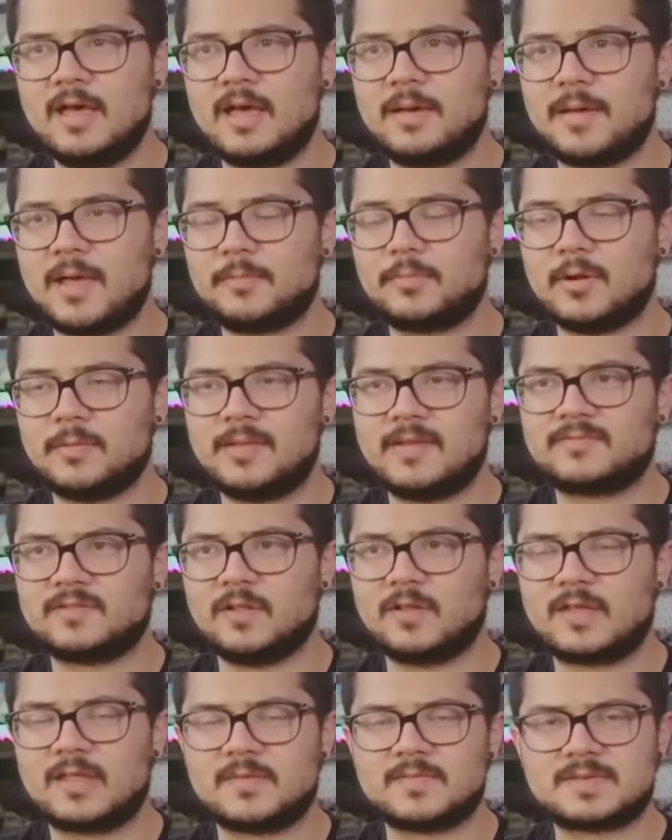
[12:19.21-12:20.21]
Um, I'd probably have to
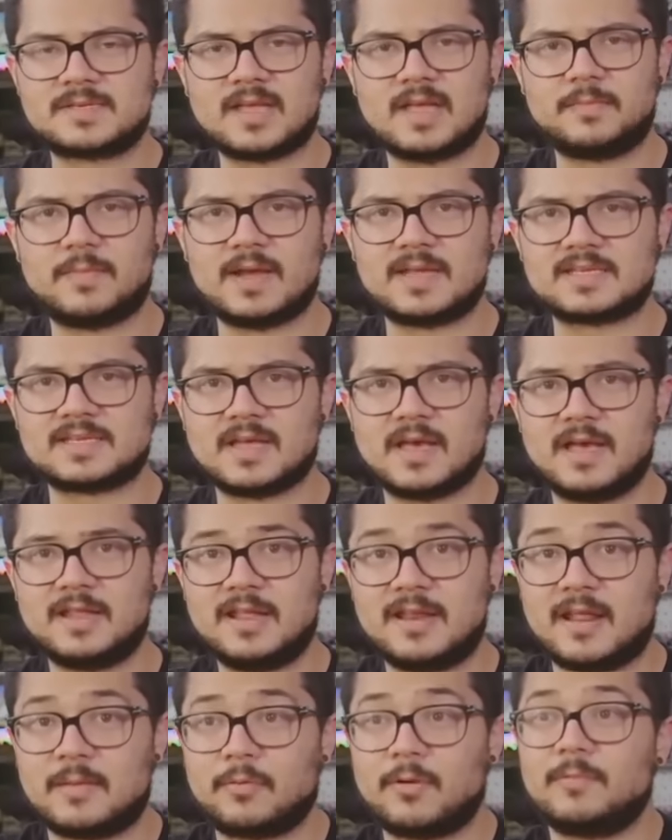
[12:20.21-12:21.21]
look at them side by side
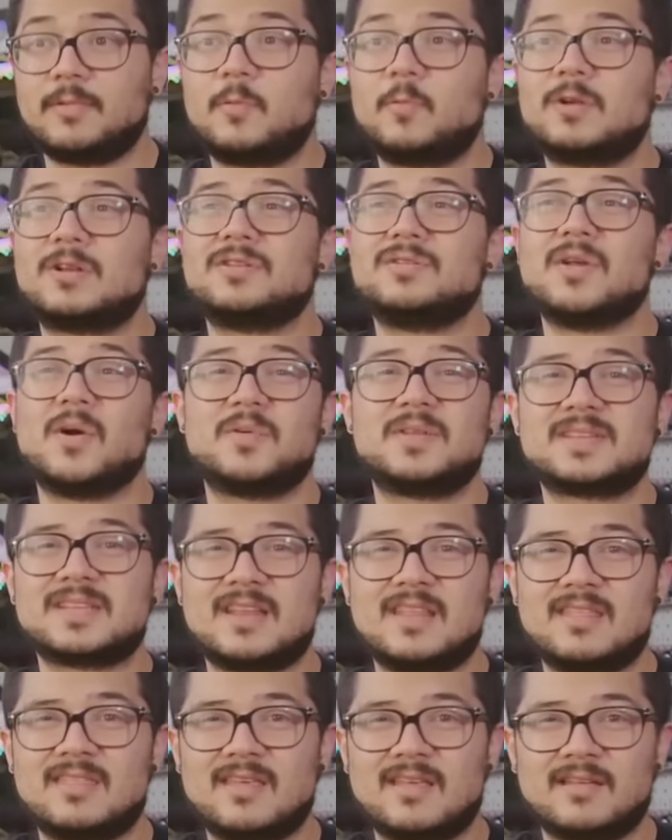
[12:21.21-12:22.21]
and I probably wouldn't notice
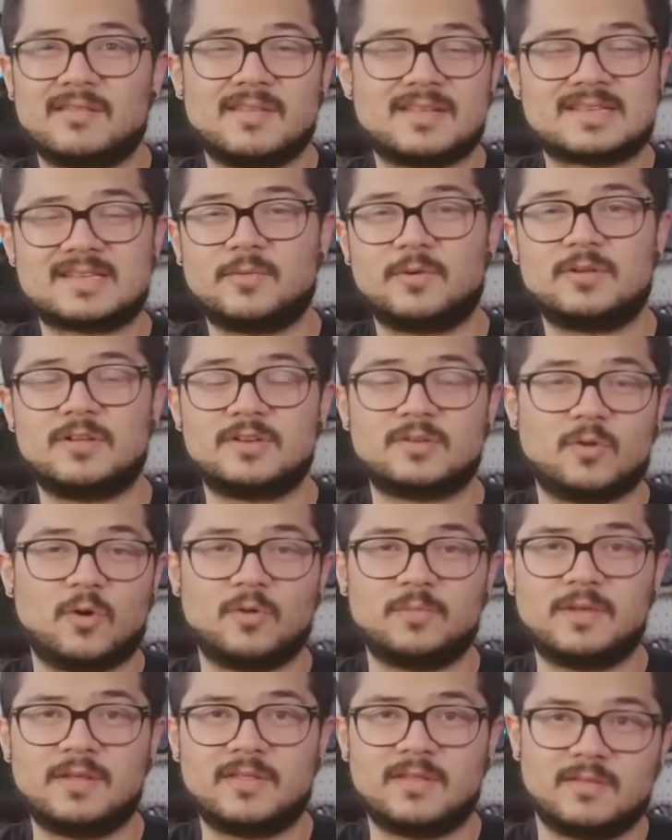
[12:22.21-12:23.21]
anything unless someone had
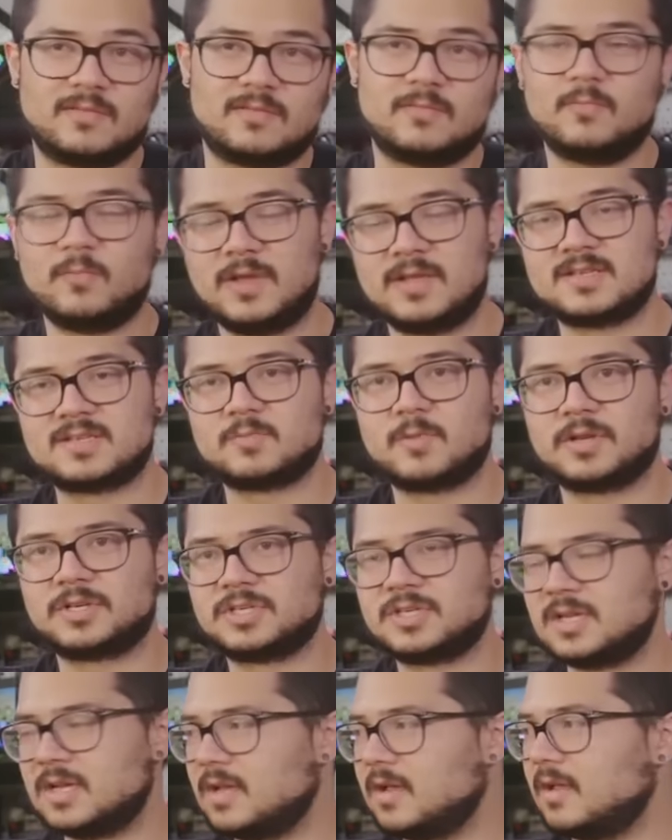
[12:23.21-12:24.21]
told me that we had
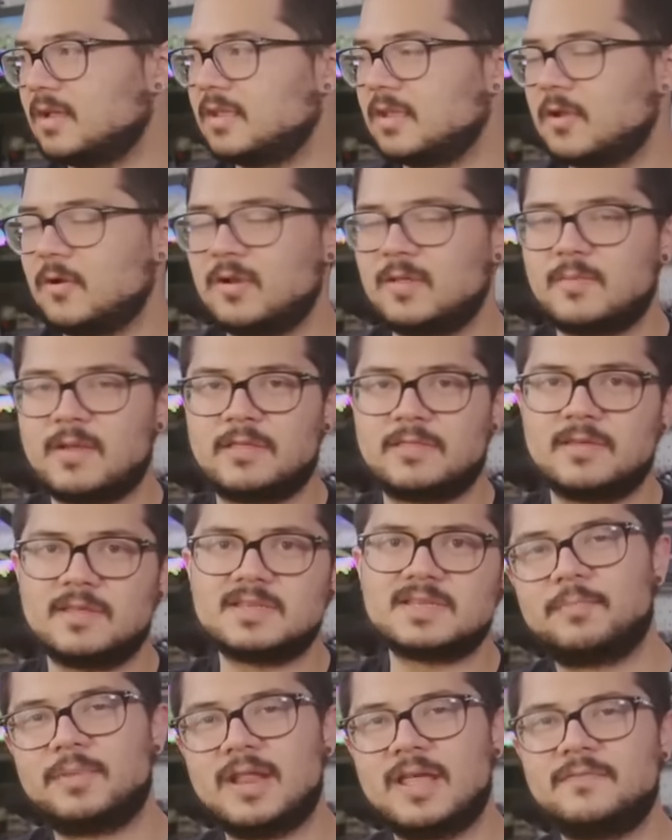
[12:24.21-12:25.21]
switched uh, encoding
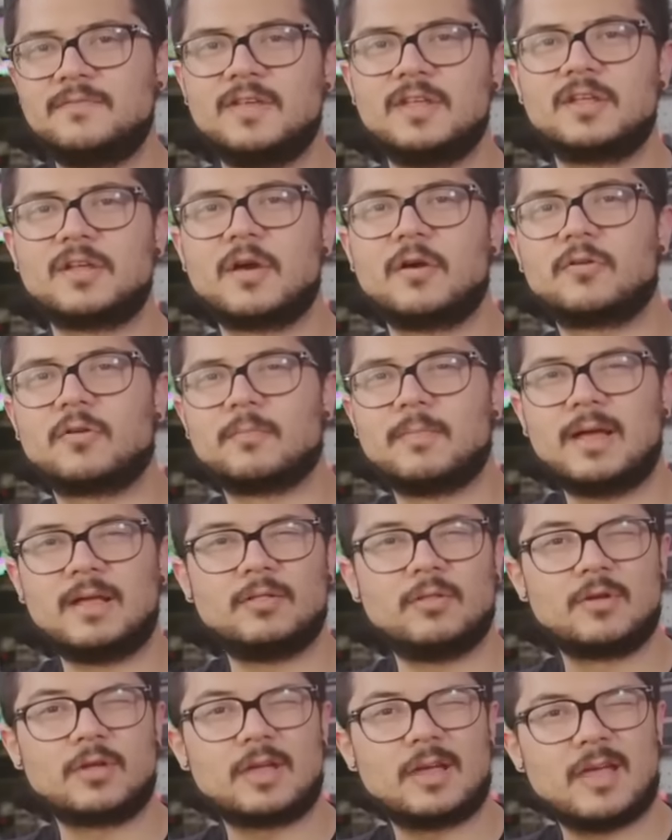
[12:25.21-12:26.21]
methods. But NV encoder
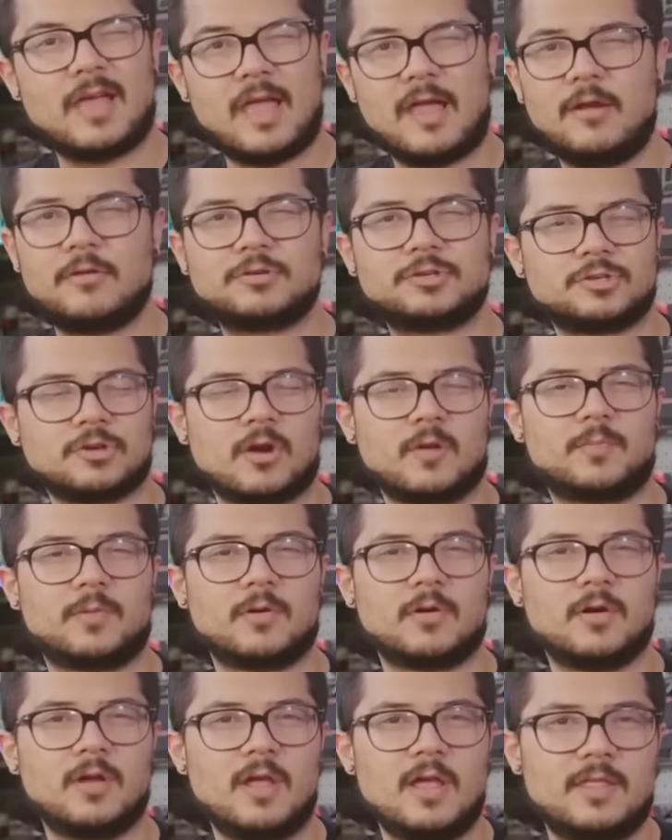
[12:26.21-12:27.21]
might look a hair
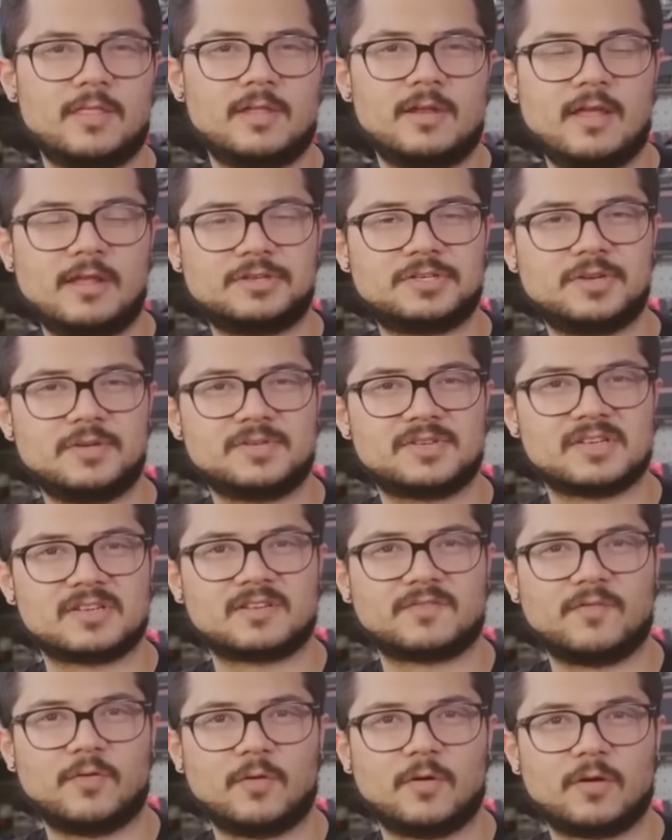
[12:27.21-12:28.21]
sharper than
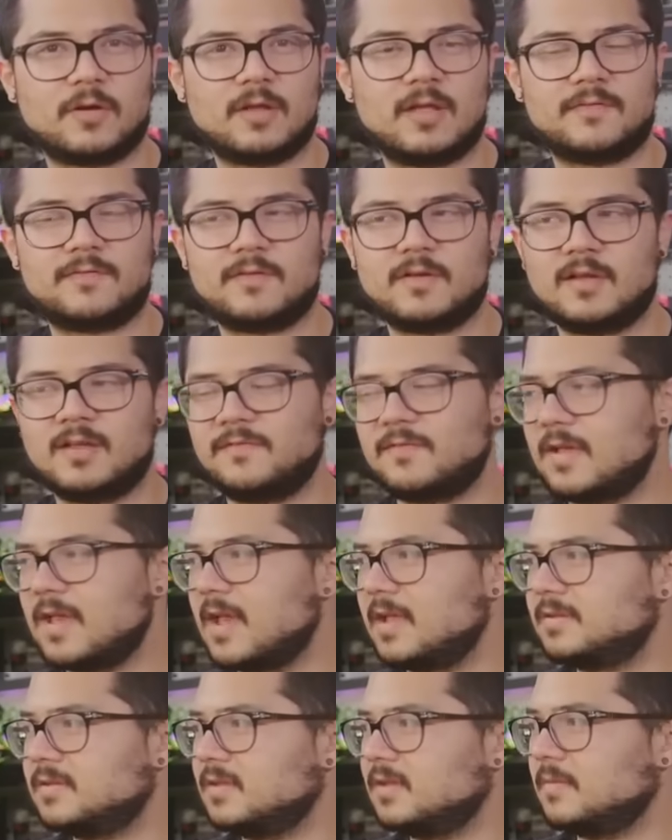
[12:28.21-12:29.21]
H.264 if, uh, if I
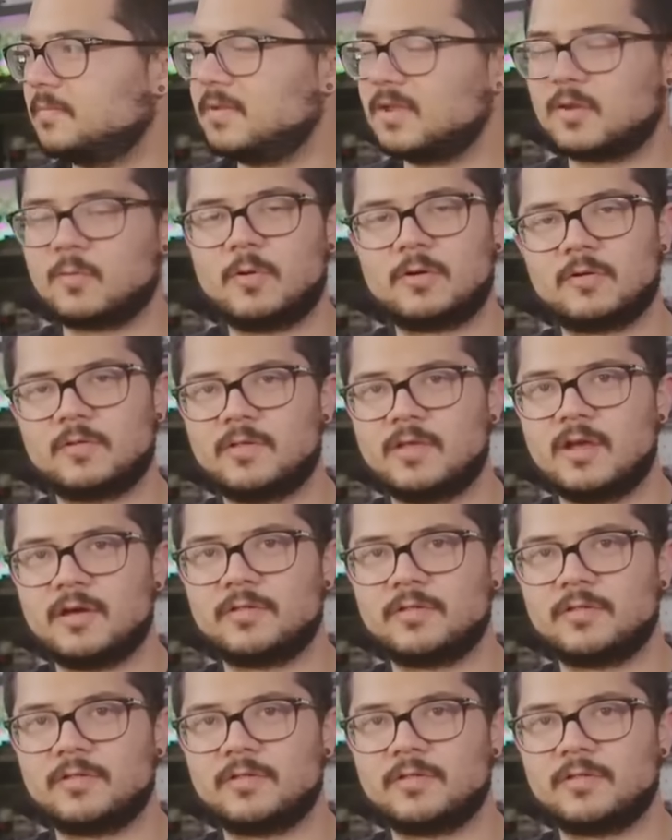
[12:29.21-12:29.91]
had to pick one or the